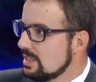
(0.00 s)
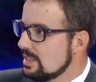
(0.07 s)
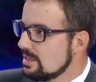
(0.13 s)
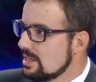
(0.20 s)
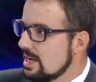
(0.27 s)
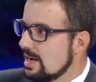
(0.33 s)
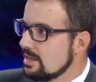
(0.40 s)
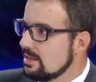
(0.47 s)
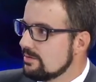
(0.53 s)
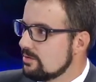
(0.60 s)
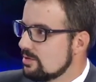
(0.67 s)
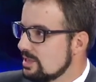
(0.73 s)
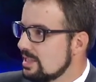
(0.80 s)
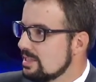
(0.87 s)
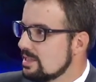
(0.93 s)
entire
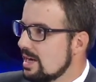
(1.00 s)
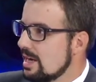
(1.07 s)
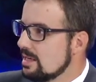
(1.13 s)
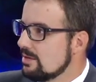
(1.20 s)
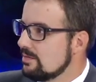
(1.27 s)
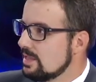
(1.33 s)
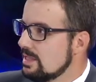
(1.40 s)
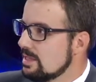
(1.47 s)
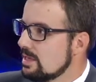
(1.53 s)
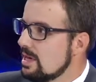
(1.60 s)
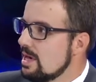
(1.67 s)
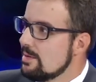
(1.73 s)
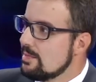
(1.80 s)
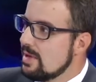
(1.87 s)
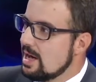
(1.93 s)
week,
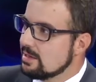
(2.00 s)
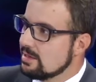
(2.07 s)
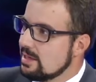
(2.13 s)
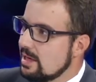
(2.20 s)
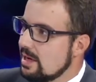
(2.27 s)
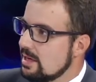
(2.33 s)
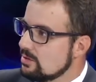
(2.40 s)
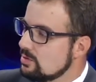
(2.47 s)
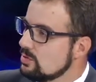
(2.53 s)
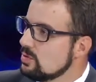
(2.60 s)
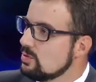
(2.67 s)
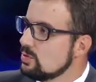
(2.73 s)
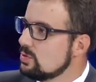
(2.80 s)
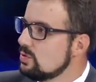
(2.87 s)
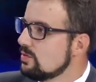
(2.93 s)
to
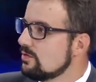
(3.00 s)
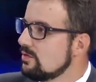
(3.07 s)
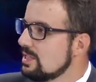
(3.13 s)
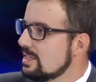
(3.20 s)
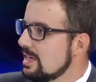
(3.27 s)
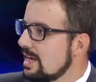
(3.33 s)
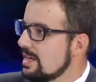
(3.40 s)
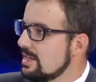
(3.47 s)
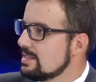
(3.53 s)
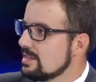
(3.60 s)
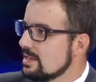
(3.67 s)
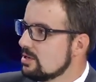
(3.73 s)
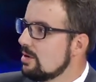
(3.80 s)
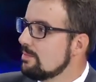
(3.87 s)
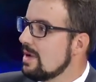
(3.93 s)
do 2-3 days
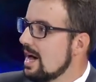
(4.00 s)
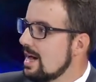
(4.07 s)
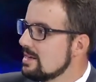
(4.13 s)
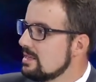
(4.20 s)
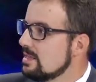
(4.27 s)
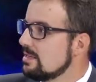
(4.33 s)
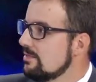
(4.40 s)
and combine it.